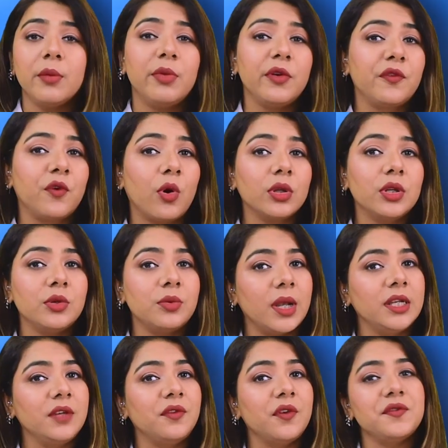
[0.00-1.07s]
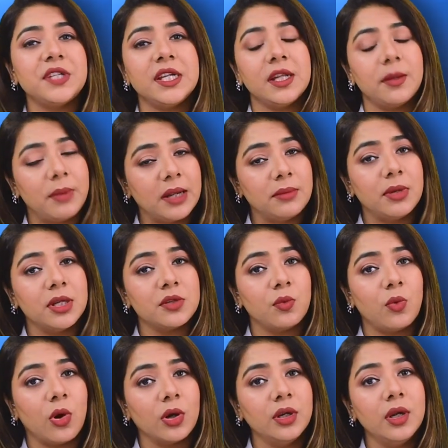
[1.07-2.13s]
before the 2015 amendment
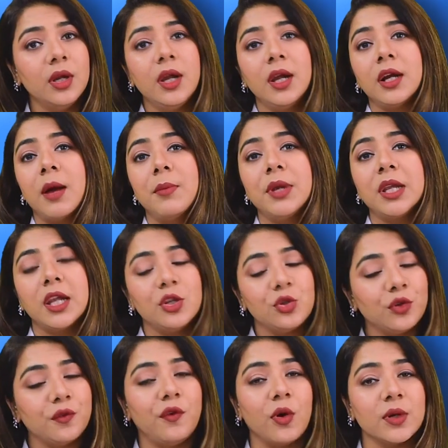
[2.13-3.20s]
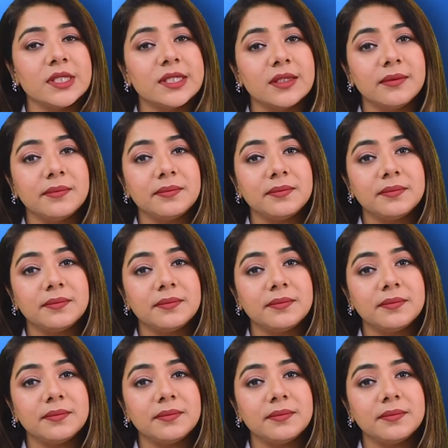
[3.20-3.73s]
award coming into force.